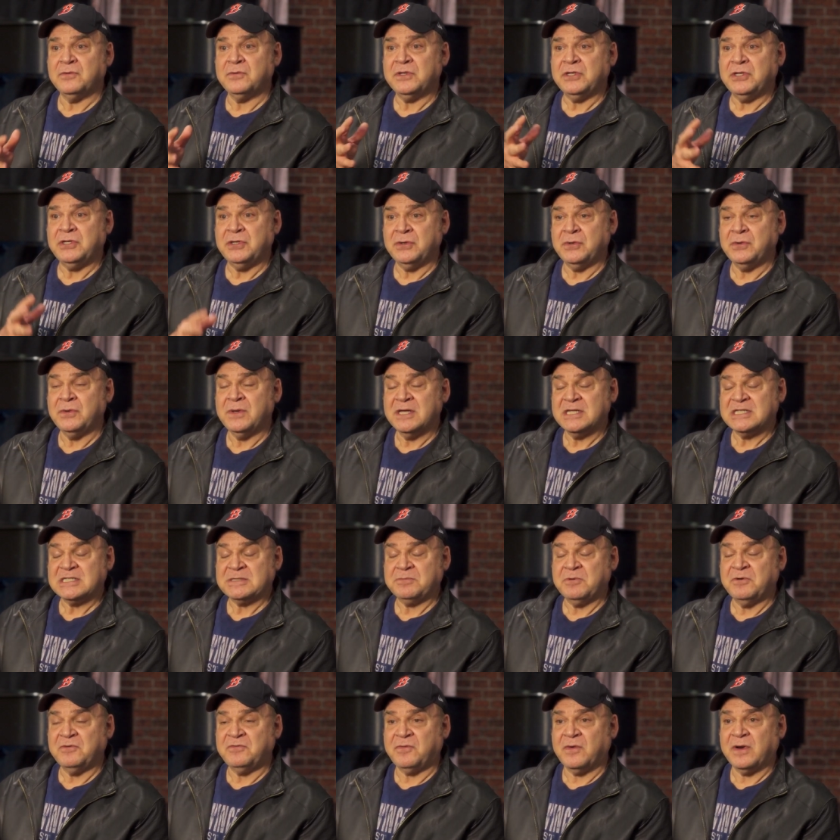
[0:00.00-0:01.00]
We do
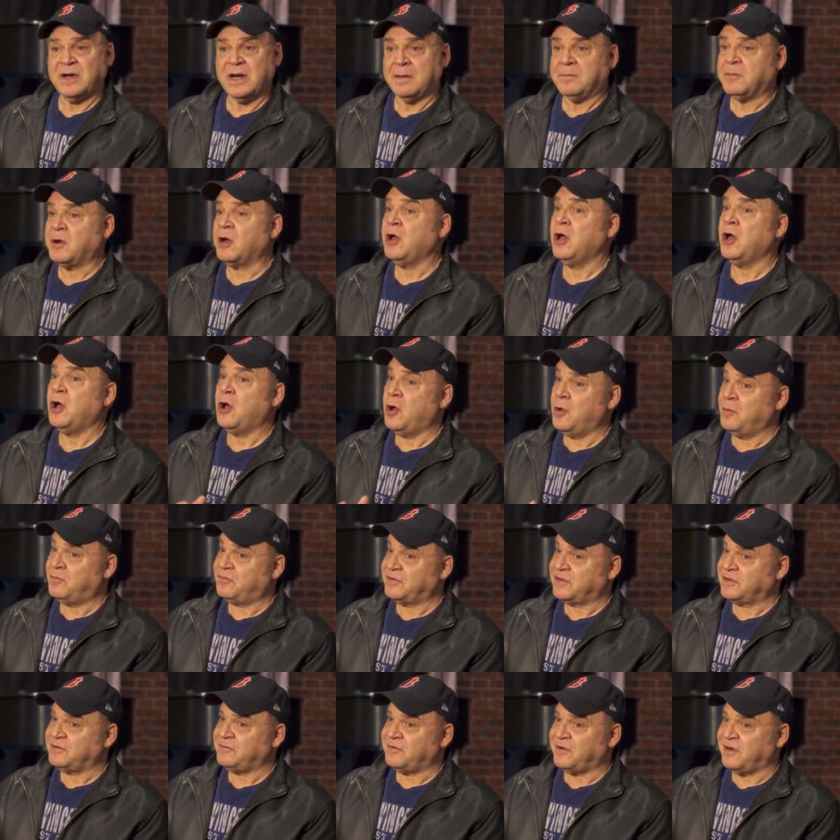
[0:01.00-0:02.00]
spoof one number,
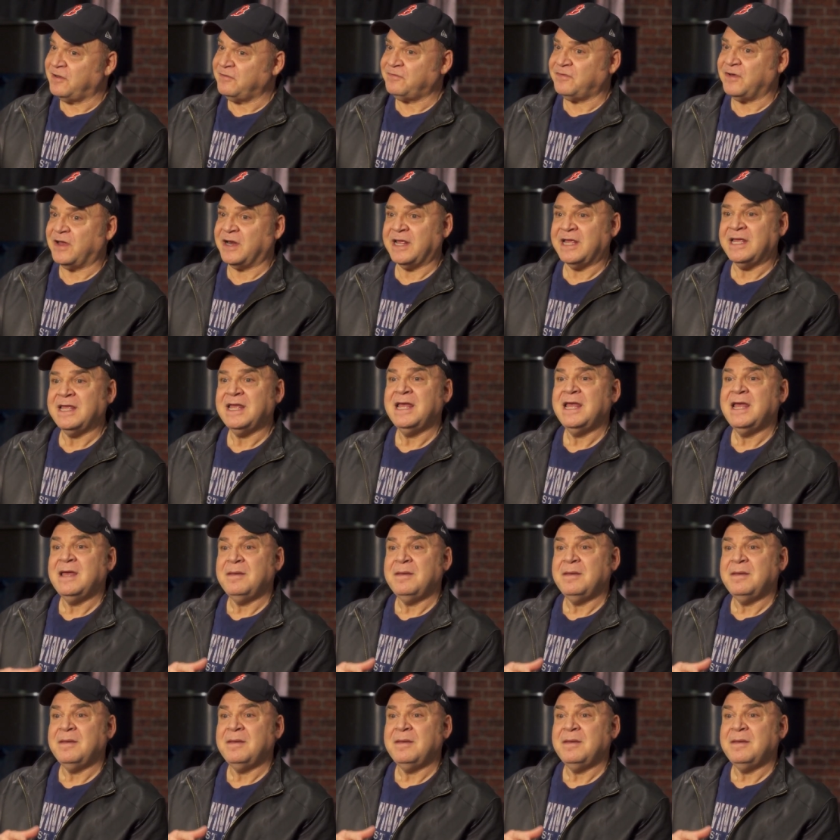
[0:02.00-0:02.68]
hopefully very funny,